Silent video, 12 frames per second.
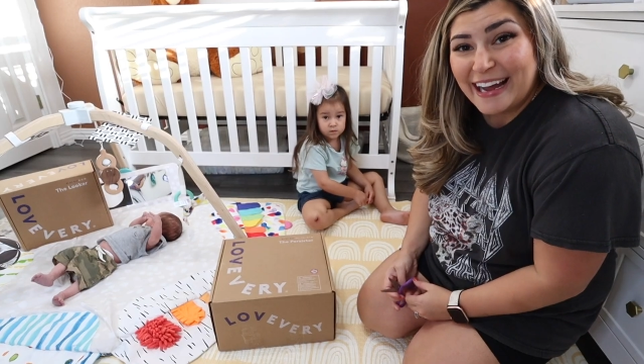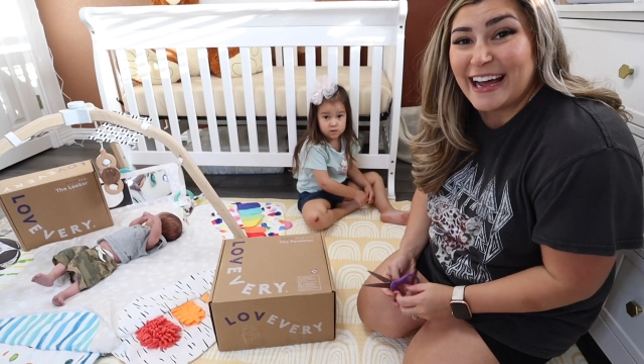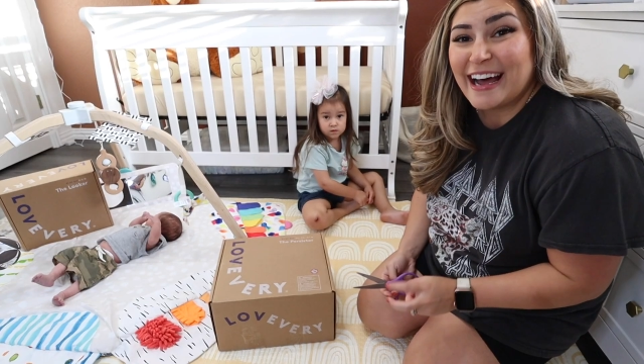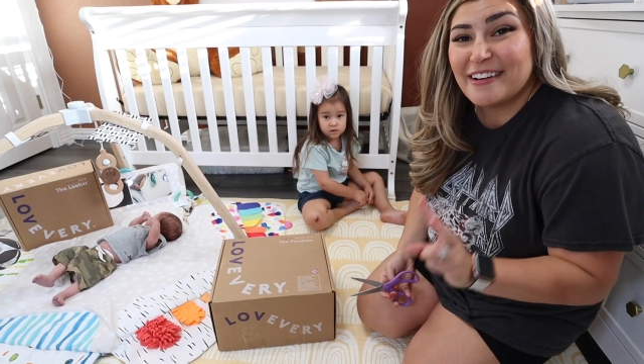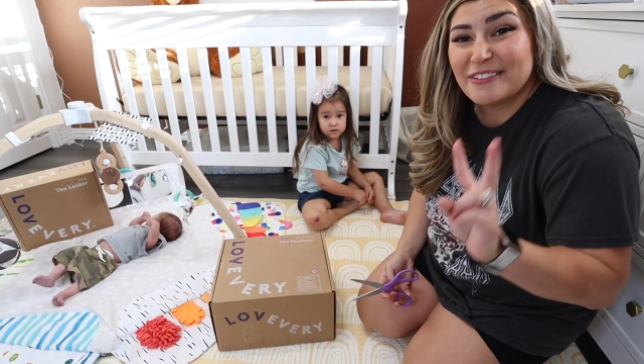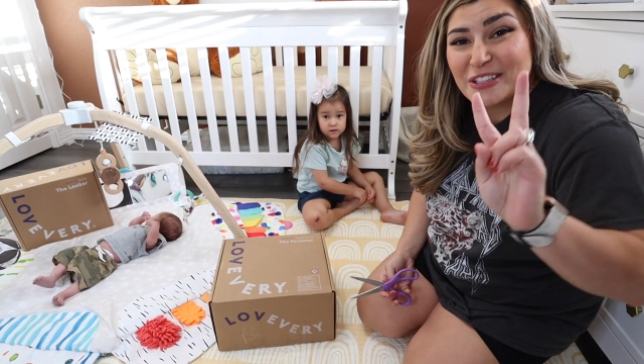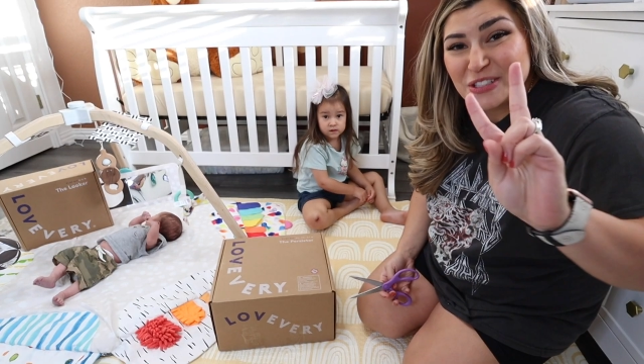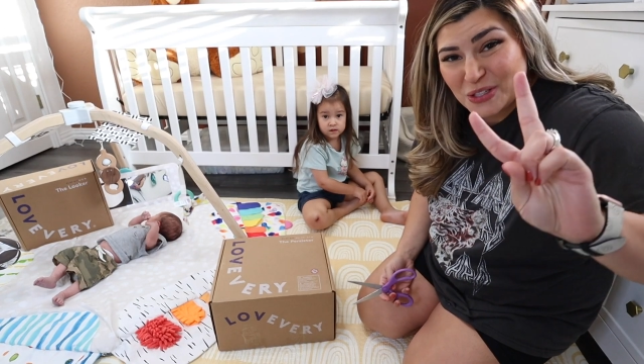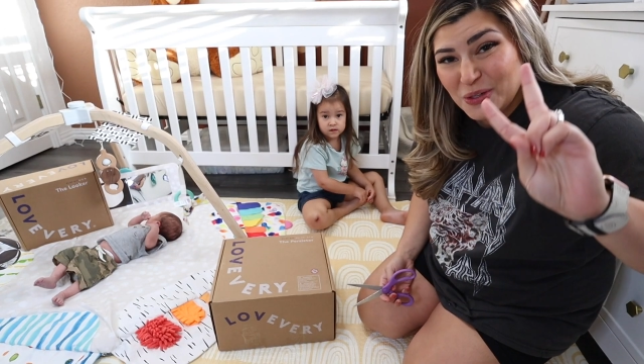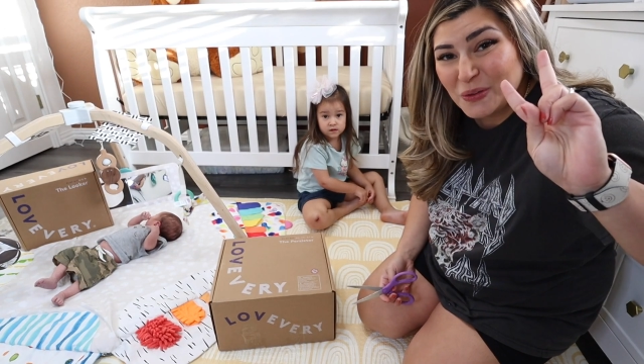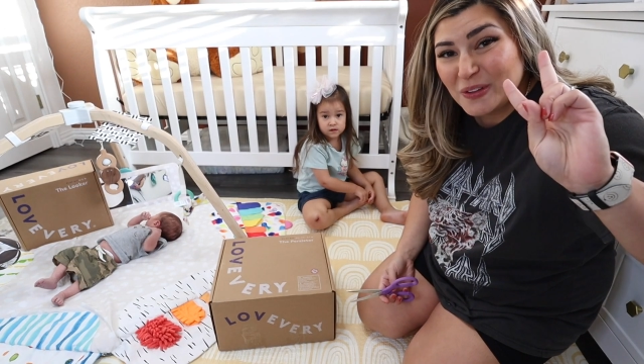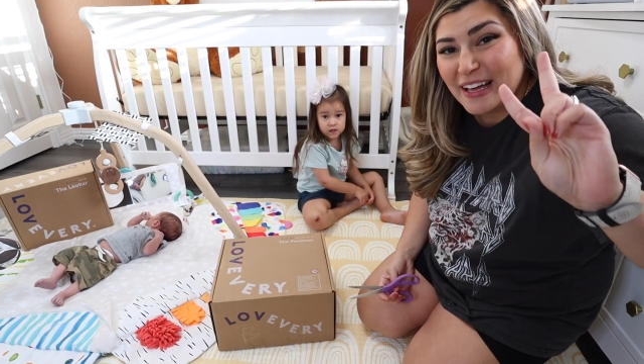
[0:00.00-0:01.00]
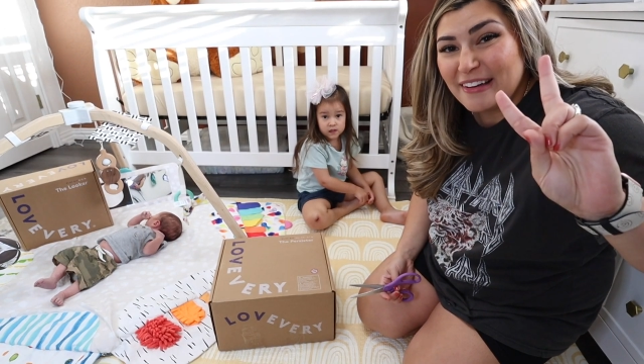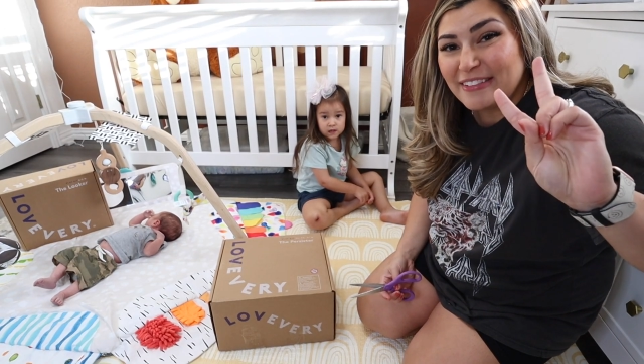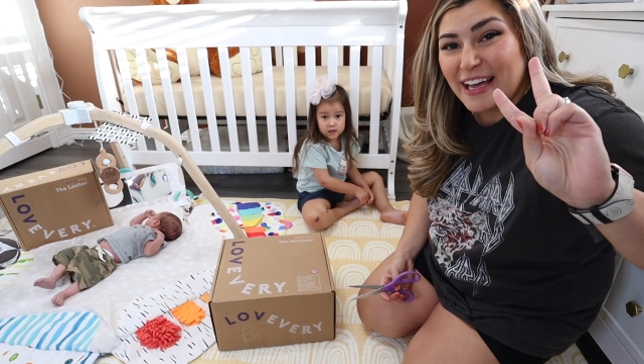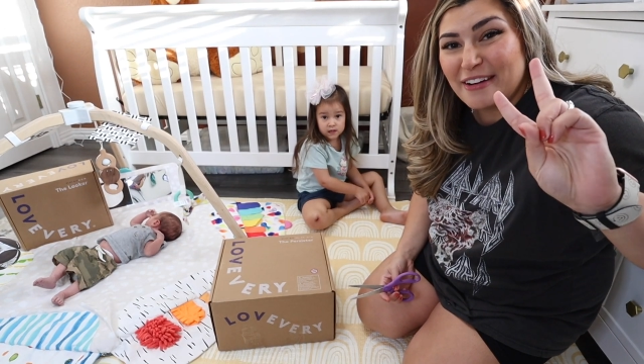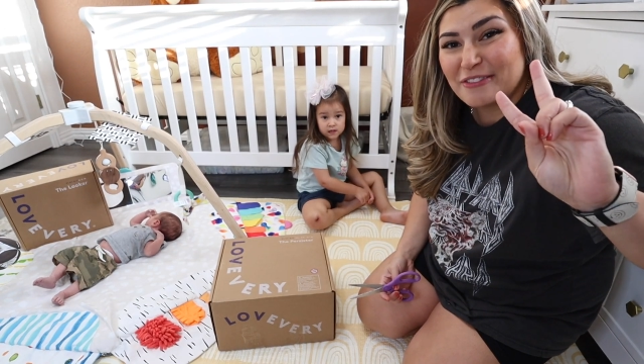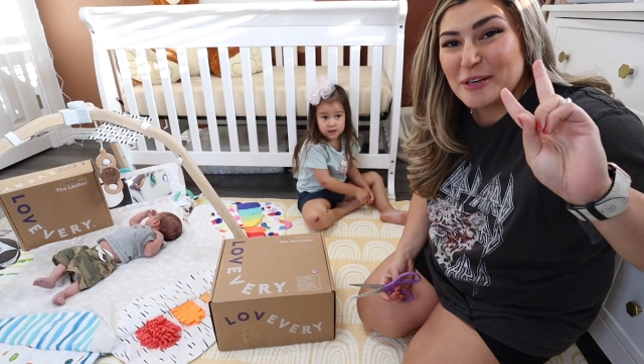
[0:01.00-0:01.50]
have two
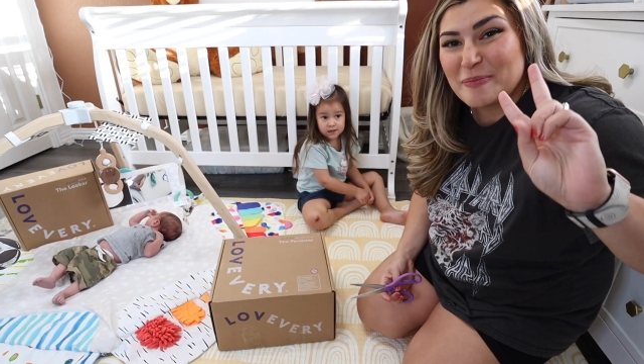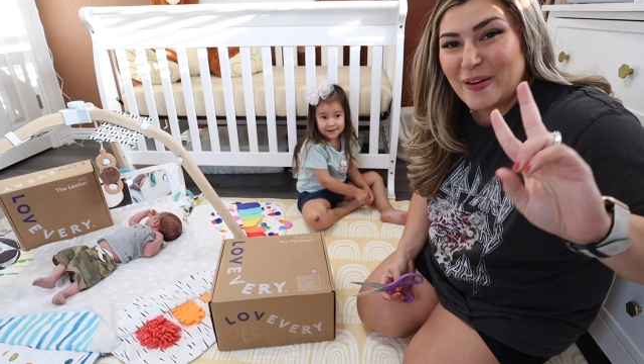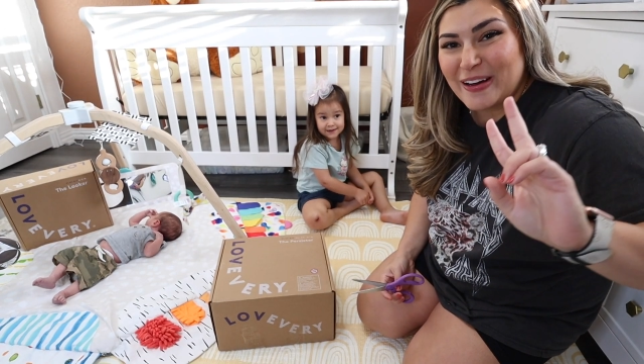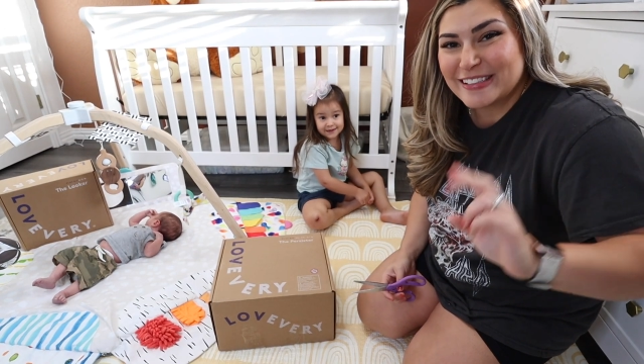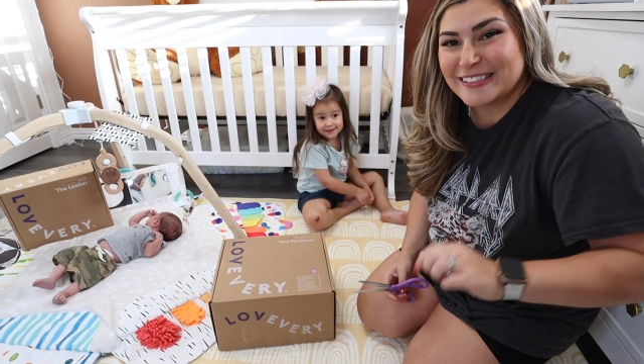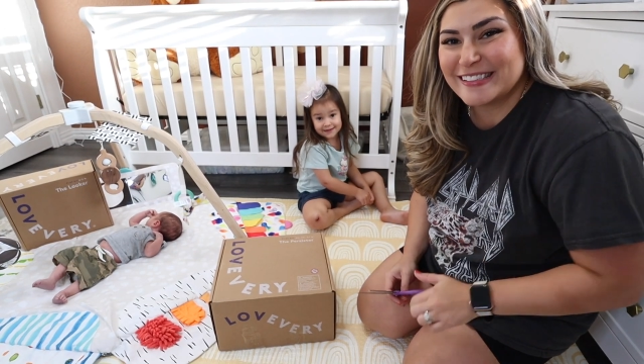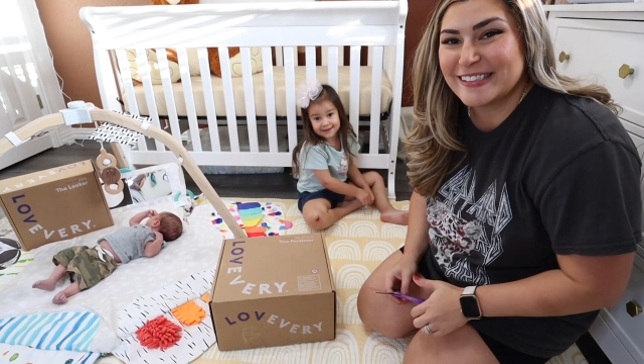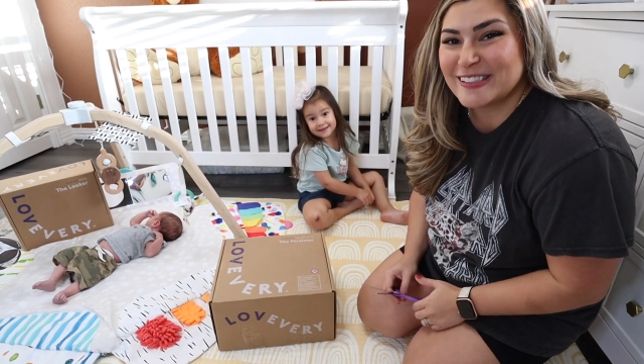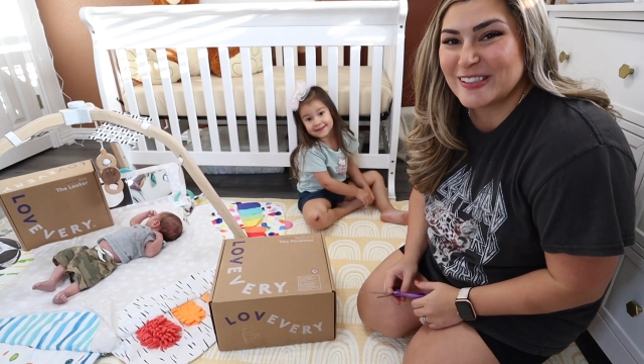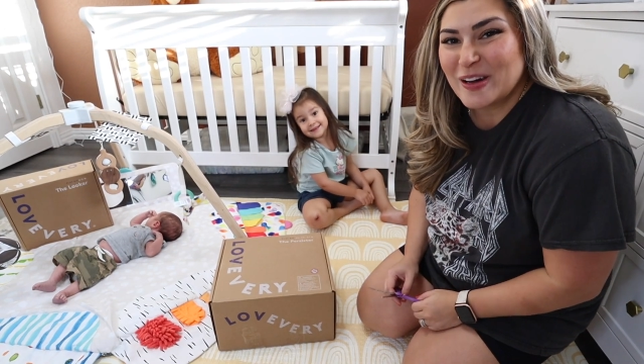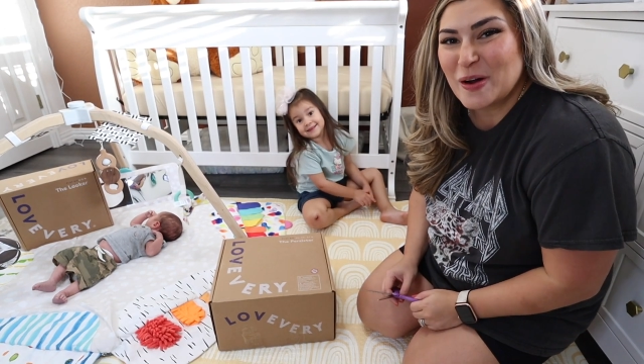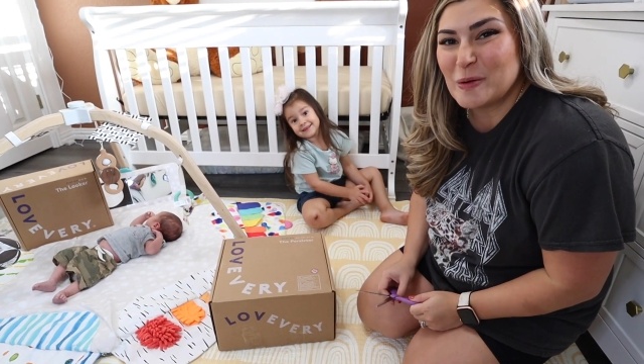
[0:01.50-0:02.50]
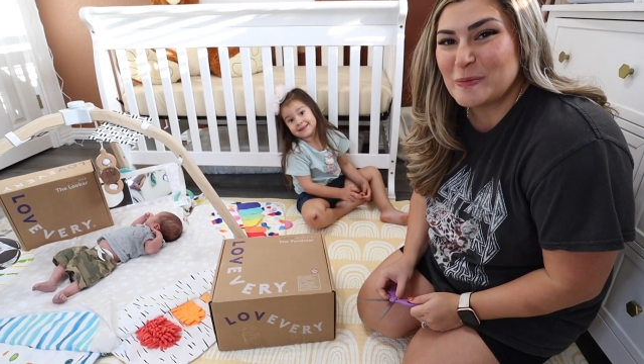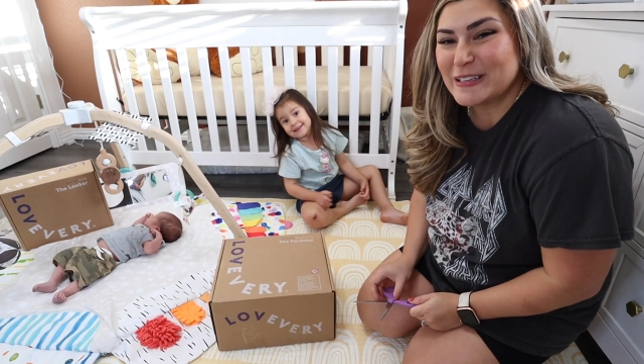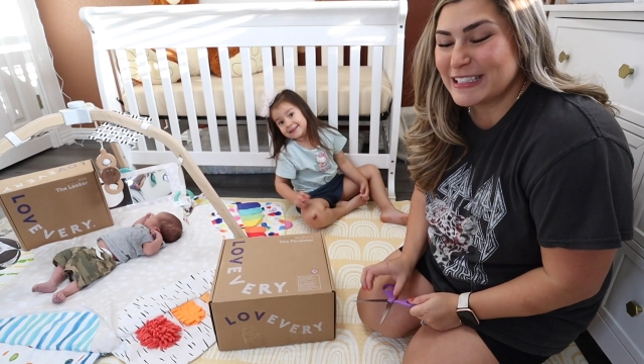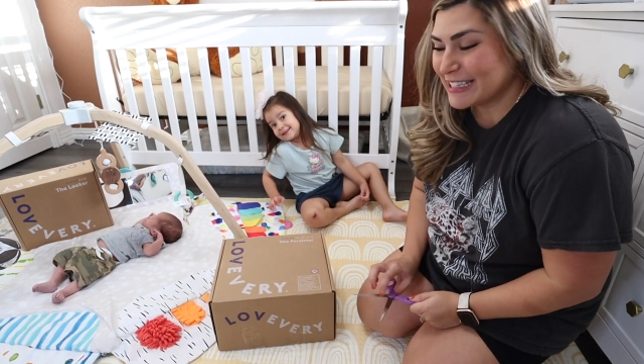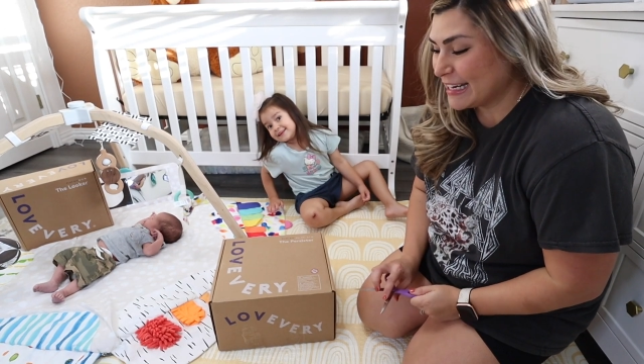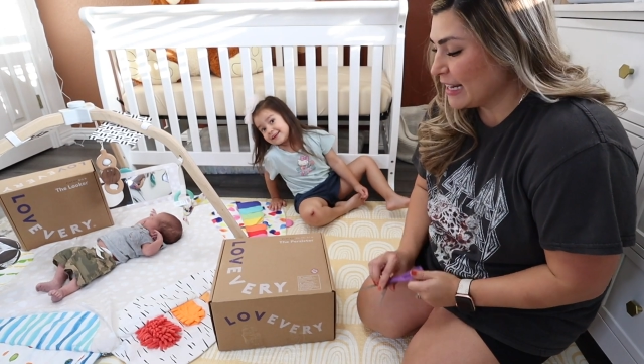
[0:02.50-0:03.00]
Lovevery boxes to
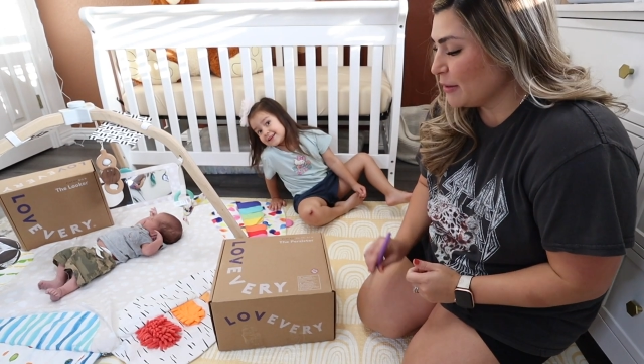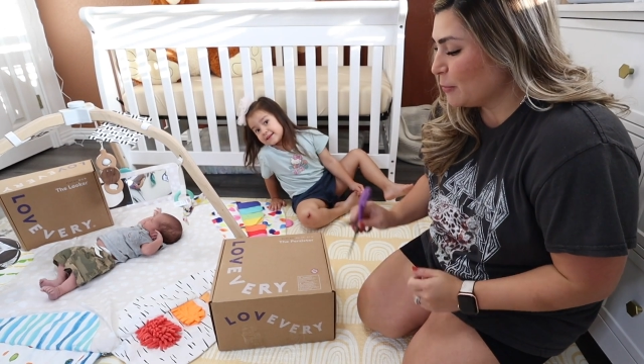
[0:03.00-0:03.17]
open today.